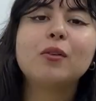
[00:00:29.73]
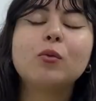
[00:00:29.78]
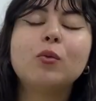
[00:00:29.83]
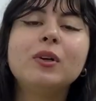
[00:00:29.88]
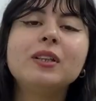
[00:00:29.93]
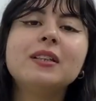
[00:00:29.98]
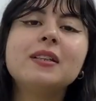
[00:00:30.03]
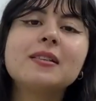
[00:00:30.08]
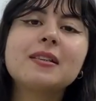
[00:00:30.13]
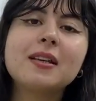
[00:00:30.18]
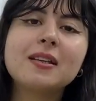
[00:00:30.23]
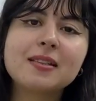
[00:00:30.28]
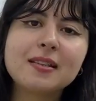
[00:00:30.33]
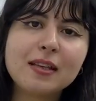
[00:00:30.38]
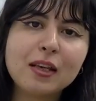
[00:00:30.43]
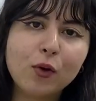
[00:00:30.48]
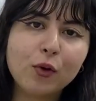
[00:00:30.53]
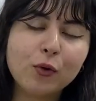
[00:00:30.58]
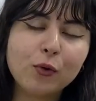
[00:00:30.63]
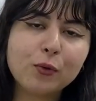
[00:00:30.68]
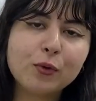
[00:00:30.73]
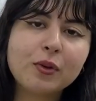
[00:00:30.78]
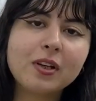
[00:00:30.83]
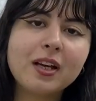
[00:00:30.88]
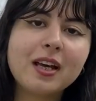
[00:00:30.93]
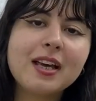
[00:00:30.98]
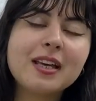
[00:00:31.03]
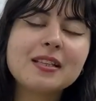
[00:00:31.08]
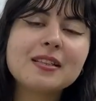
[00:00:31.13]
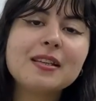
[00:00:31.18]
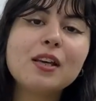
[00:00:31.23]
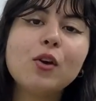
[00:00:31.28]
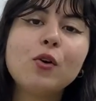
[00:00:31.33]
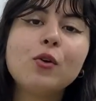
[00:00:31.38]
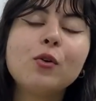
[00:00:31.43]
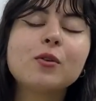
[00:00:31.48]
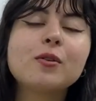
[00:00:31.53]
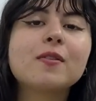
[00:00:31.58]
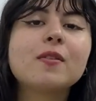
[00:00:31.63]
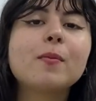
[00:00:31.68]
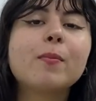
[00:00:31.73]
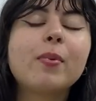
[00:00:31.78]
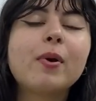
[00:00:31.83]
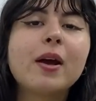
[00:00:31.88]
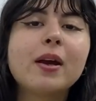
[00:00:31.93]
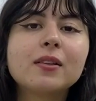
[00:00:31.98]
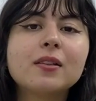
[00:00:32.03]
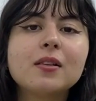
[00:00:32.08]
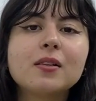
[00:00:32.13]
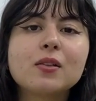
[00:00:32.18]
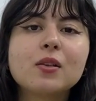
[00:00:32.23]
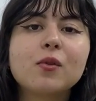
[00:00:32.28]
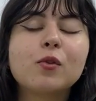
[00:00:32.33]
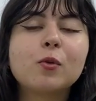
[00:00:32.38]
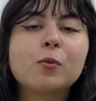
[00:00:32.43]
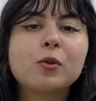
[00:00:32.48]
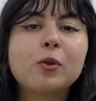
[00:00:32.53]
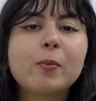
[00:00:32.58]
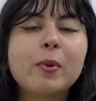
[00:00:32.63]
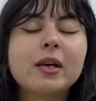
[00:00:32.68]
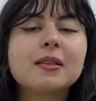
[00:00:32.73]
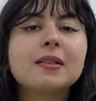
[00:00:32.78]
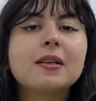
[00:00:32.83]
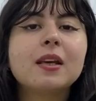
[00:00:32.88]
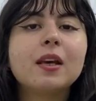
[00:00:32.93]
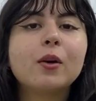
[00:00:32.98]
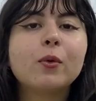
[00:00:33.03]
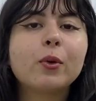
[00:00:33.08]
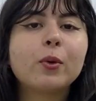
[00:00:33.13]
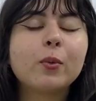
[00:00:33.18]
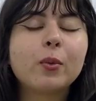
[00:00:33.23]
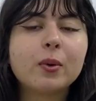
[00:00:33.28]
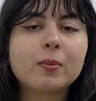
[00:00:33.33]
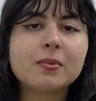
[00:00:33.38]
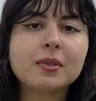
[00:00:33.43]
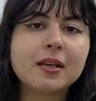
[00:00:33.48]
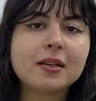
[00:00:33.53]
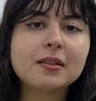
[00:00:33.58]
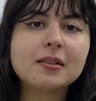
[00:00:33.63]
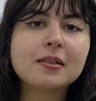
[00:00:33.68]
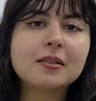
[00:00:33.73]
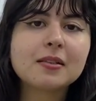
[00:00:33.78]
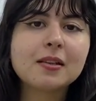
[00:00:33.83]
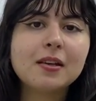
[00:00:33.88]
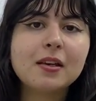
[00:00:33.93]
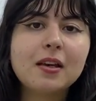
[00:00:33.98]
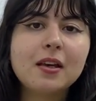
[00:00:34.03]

What is SEO? SEO is the practice of optimizing our websites